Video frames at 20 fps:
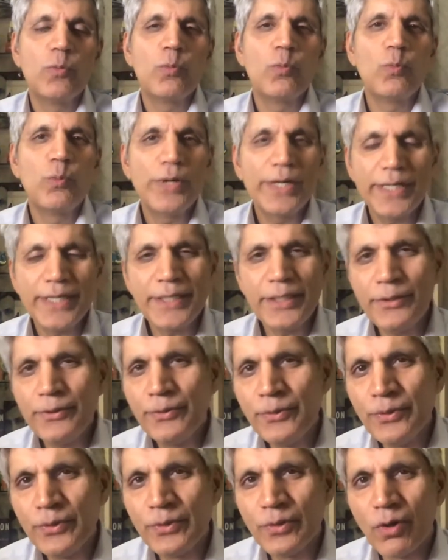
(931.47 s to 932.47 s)
were
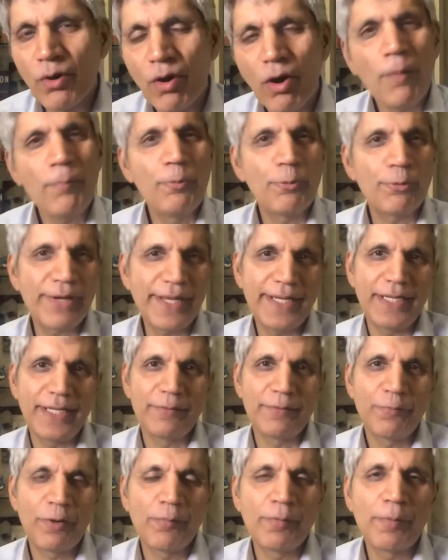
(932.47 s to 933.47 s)
you
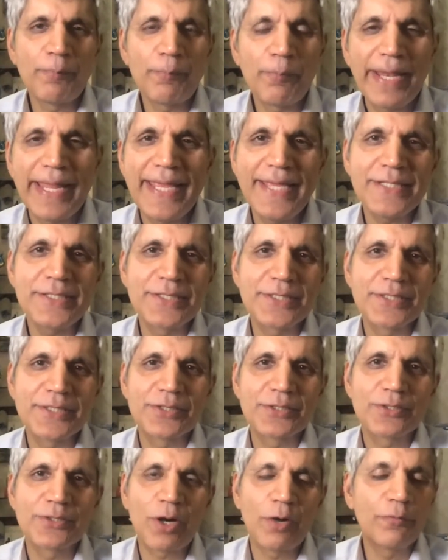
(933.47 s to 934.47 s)
operating from a
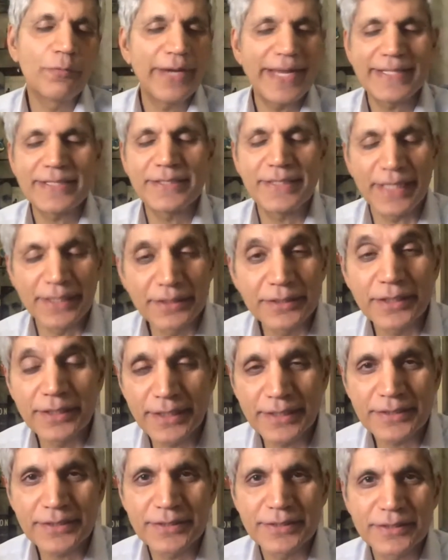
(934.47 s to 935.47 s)
place of great
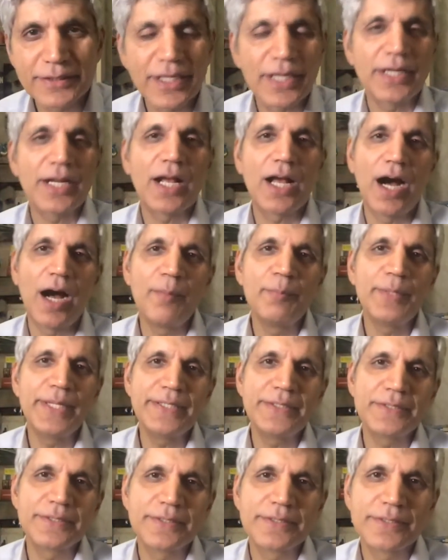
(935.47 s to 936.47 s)
centeredness and
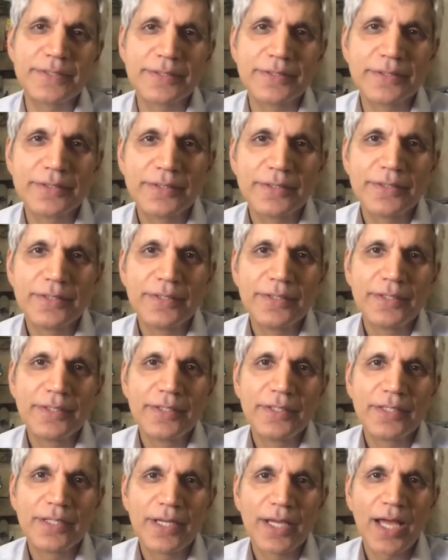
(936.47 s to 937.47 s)
calmness
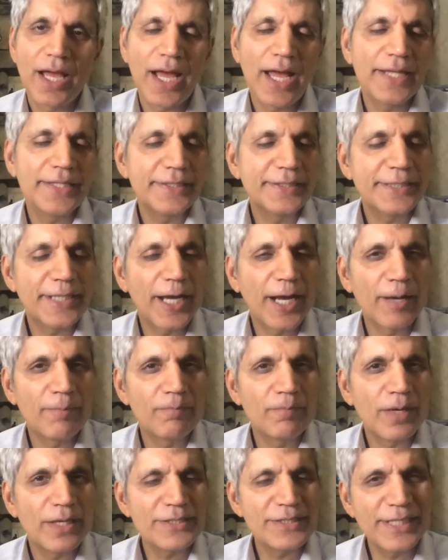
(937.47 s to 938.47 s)
and
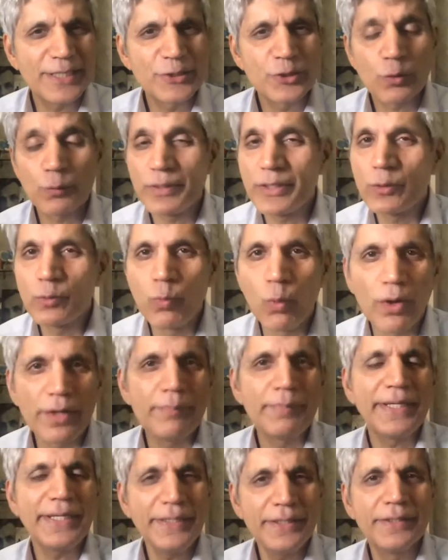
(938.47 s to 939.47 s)
a sense of
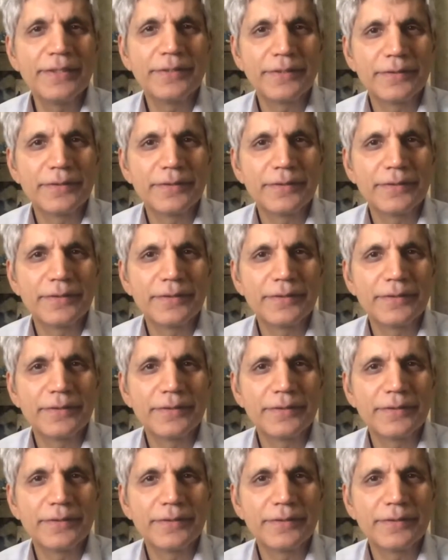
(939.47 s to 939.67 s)
equanimity?